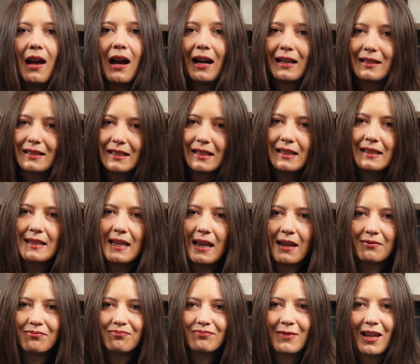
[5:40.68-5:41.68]
Until
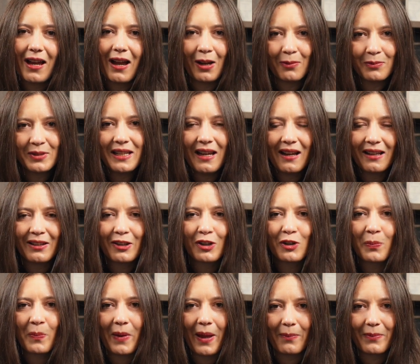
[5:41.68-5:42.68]
then, I'm Diana, and
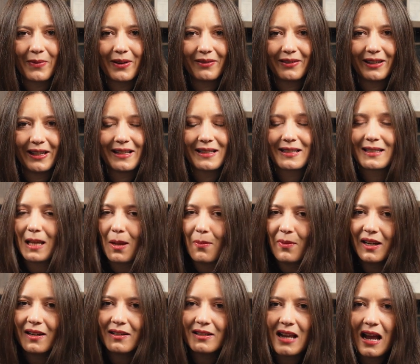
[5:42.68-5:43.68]
remember, in
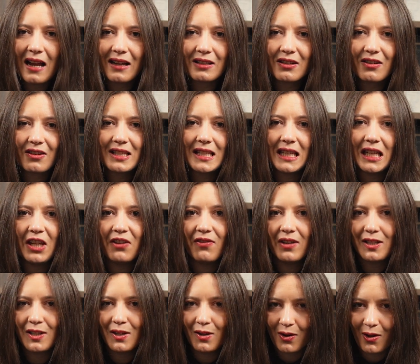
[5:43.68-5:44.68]
semiconductors,
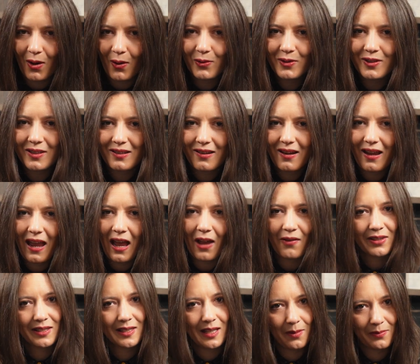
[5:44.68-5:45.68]
even the ghosts
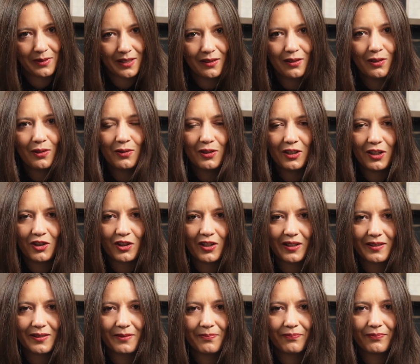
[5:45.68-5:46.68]
have something to teach
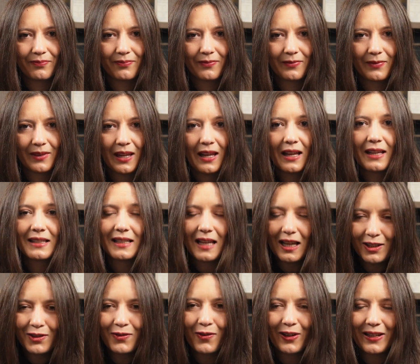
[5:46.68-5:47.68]
us.
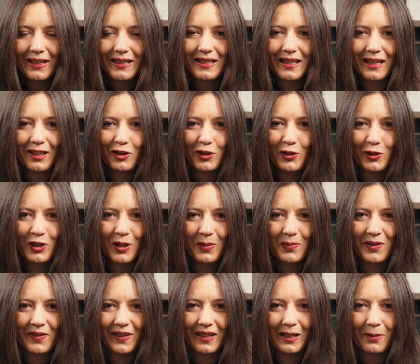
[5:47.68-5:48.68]
Thanks for listening to
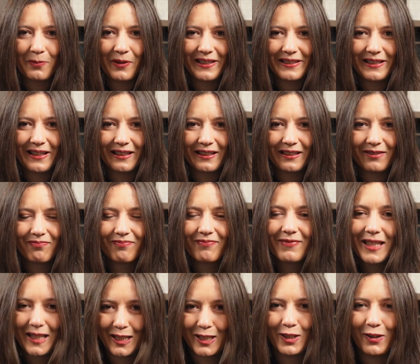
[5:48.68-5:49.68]
Chips Weekly by Diana.
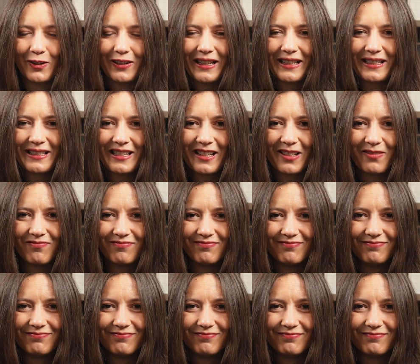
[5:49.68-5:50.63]
See you next time.